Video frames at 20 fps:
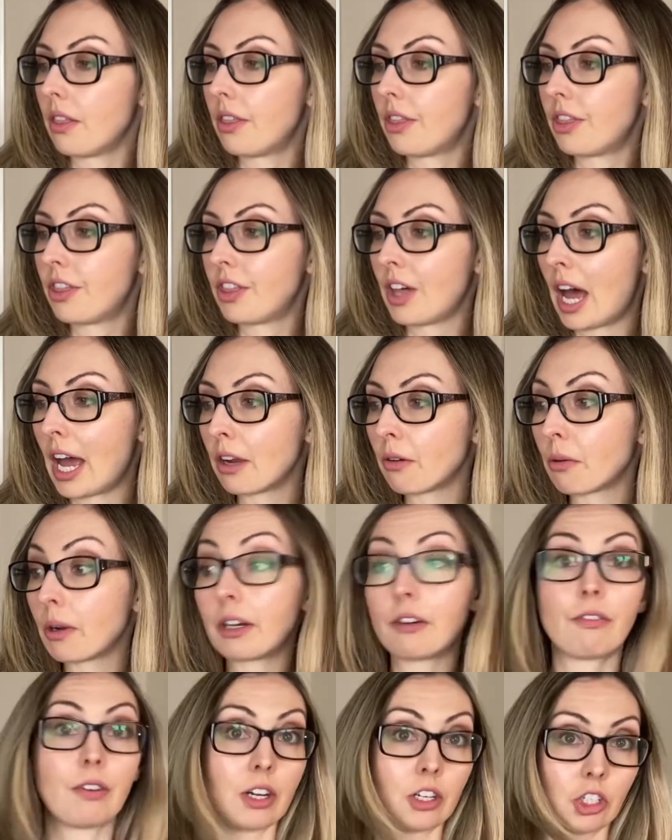Thyroid
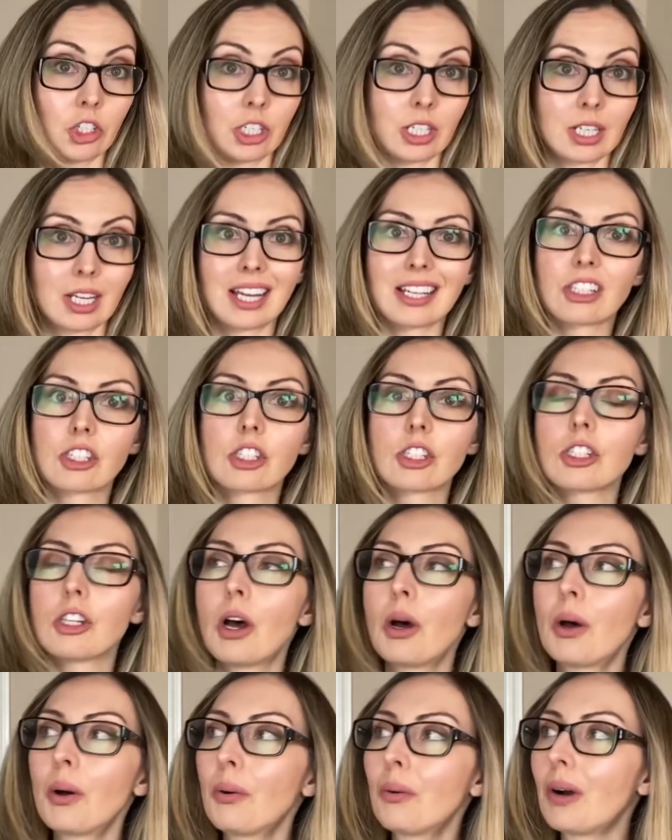function.
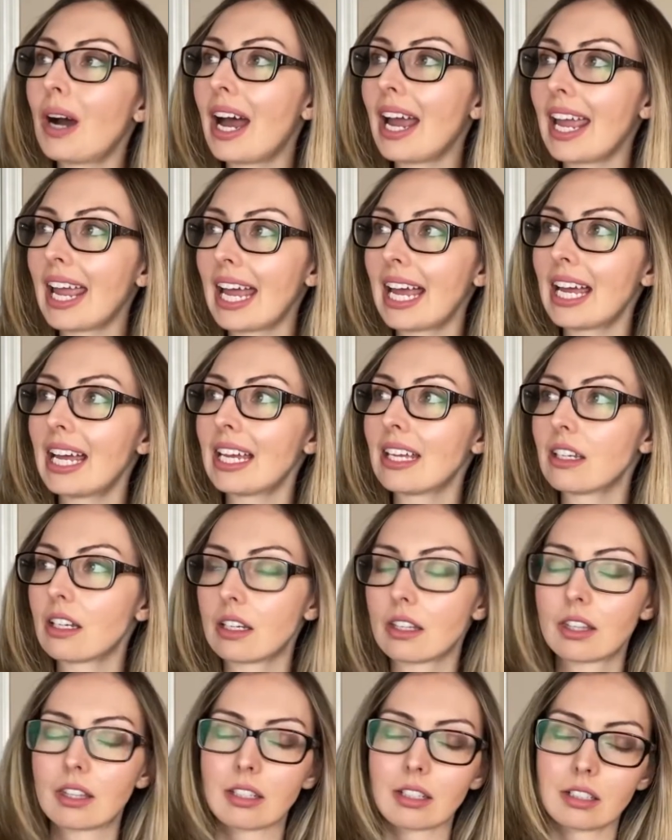So
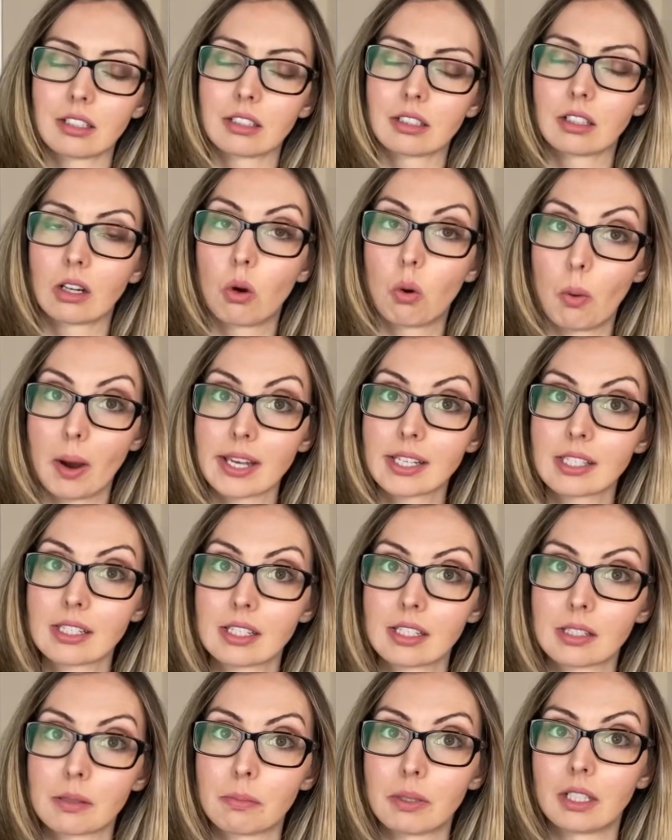Quest
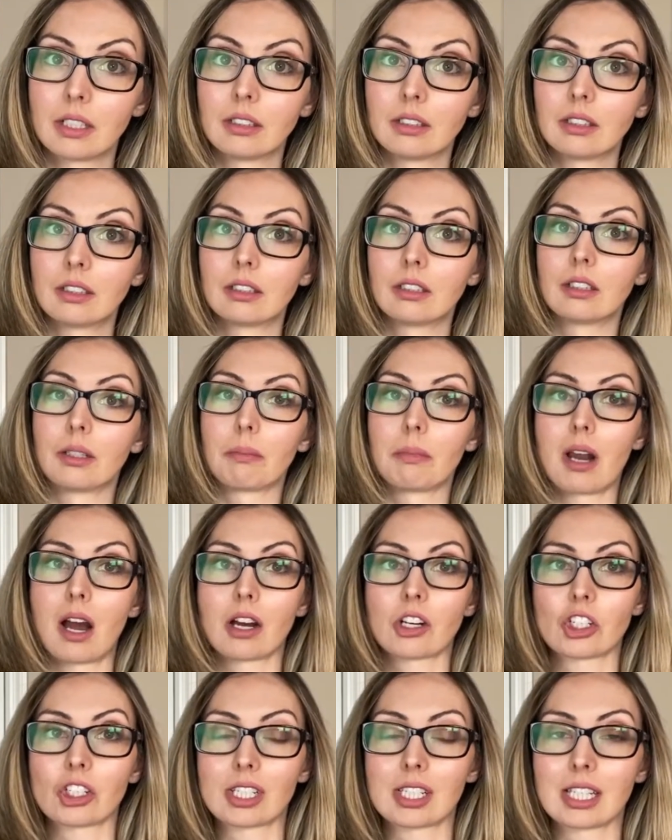has been a little
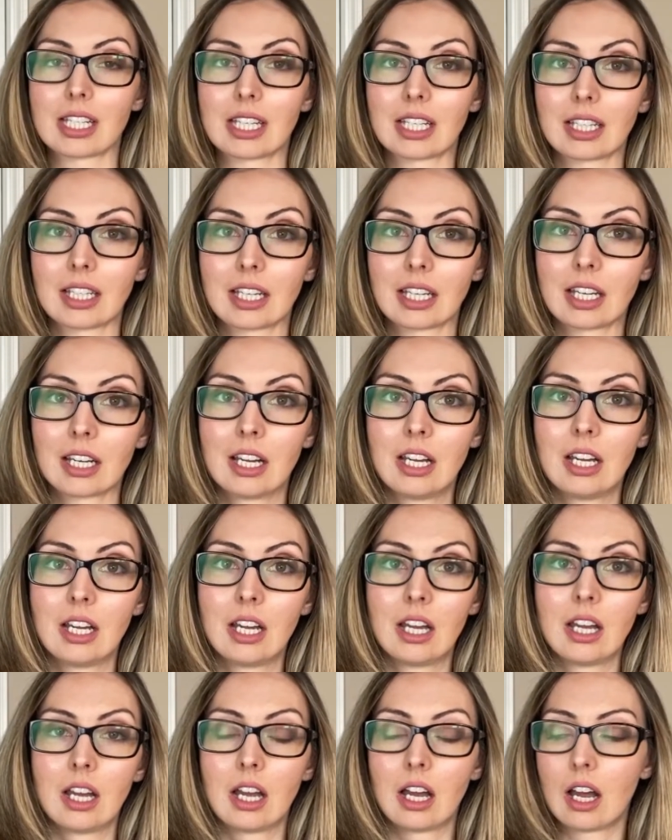obnoxious lately.
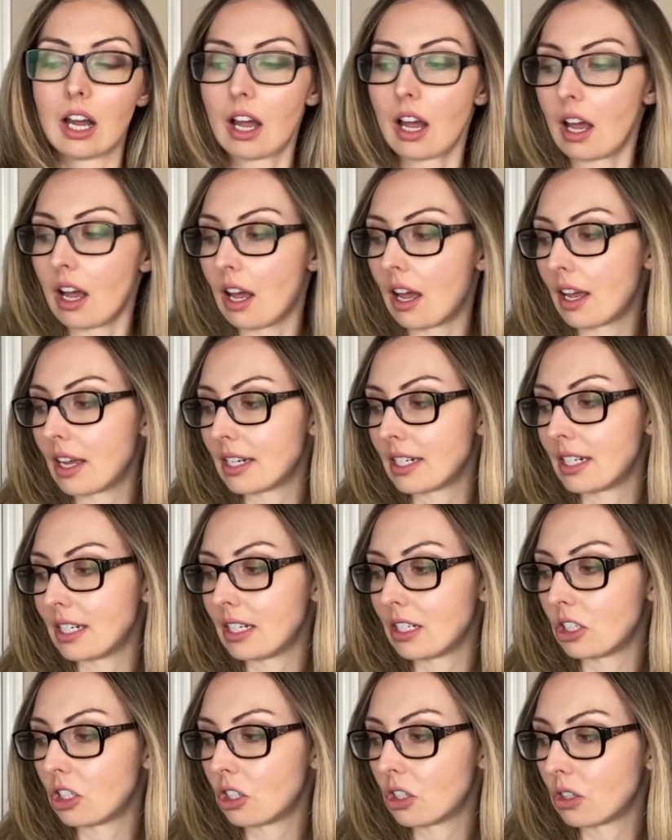
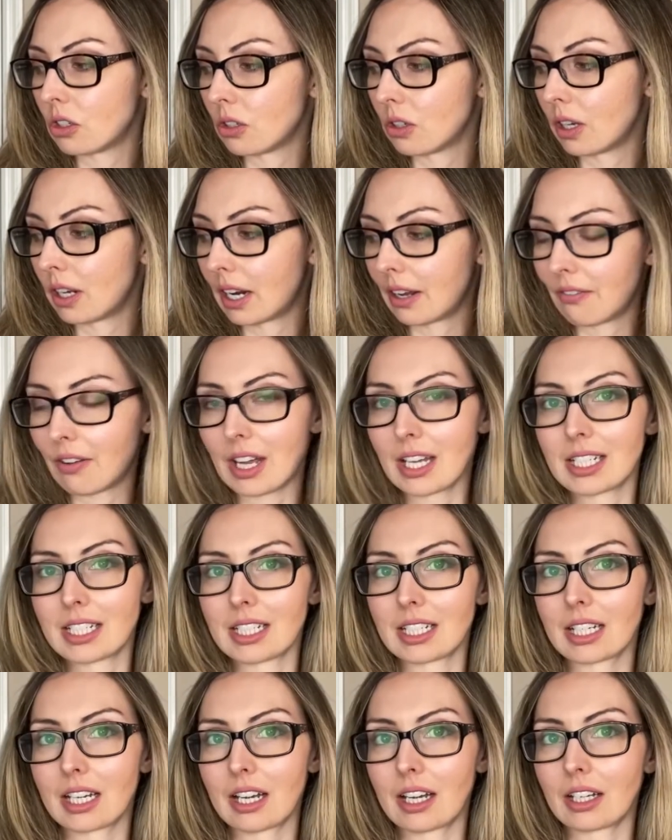And I've had to
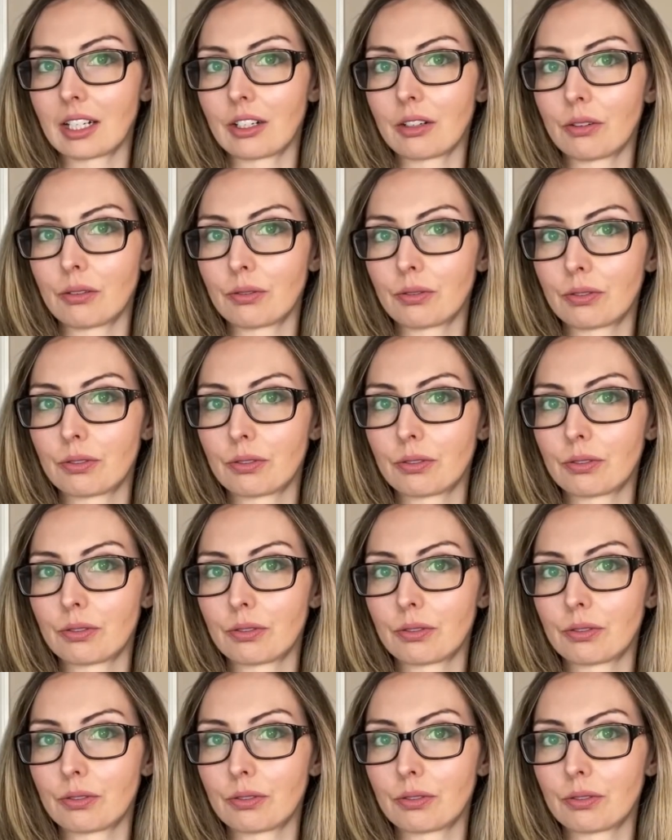kind of